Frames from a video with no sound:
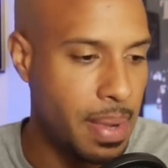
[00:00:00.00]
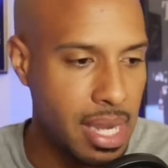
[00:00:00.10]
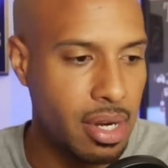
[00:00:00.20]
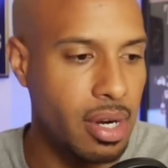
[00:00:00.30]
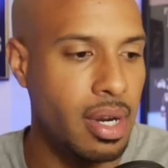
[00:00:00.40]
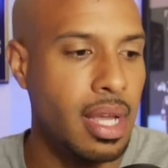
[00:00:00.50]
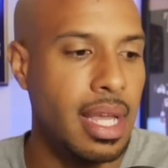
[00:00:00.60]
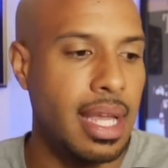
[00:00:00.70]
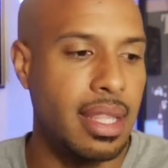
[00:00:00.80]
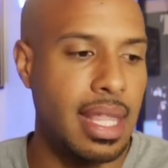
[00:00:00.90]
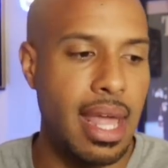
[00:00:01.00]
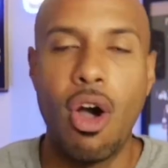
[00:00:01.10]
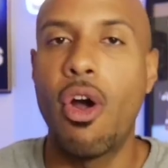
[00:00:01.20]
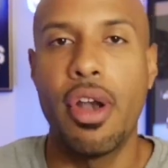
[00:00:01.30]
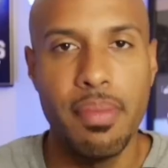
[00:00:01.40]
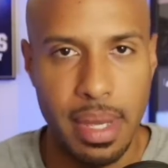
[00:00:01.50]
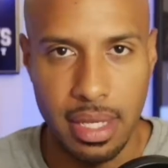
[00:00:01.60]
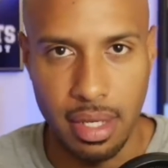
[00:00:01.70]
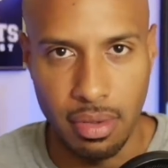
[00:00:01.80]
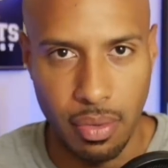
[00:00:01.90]
Baker that aren't
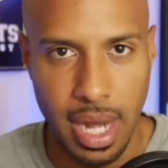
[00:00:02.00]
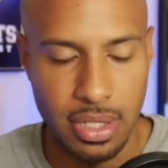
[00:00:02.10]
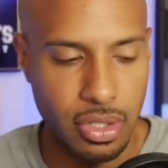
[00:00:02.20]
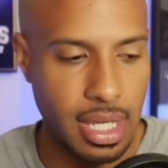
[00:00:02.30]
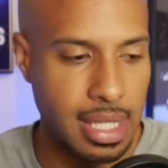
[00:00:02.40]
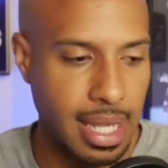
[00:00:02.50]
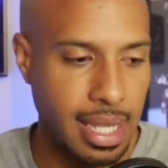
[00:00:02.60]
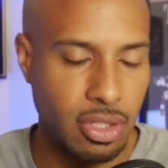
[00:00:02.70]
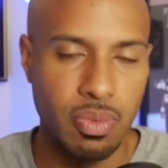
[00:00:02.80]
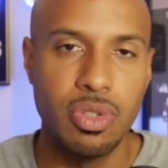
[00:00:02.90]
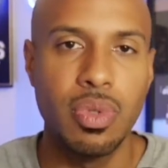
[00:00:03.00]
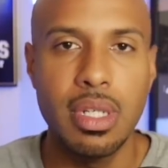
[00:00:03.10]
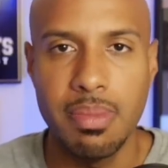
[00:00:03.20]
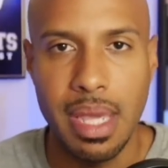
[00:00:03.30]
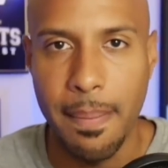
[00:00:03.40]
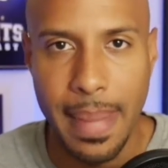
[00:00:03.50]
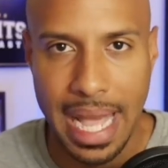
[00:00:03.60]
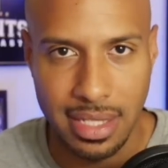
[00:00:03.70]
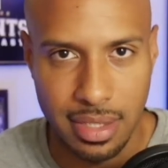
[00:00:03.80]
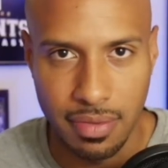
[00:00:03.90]
making the roster in that case, which wouldn't be a
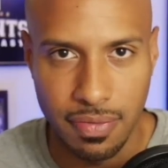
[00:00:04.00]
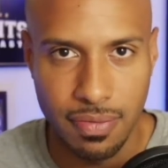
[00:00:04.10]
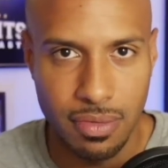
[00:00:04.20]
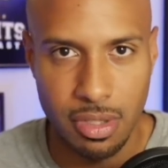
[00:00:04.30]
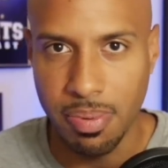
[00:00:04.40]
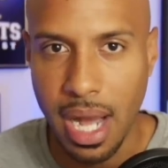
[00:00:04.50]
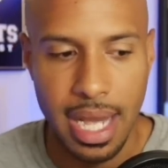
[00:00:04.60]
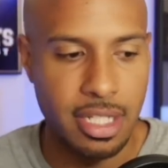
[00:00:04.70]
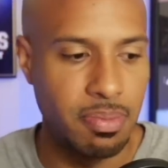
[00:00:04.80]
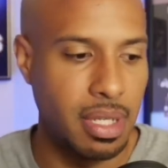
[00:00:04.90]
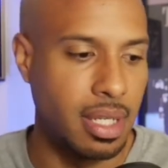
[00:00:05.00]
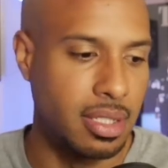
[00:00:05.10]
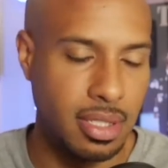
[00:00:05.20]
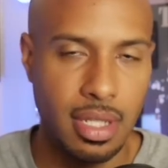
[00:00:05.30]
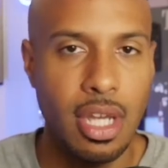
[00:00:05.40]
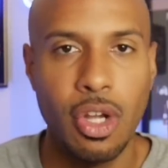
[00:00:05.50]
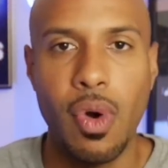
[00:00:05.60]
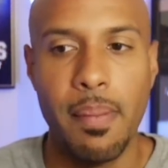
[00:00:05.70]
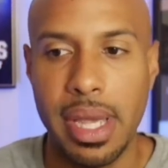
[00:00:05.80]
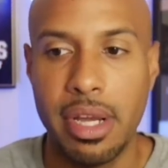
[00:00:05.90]
massive surprise because Kwon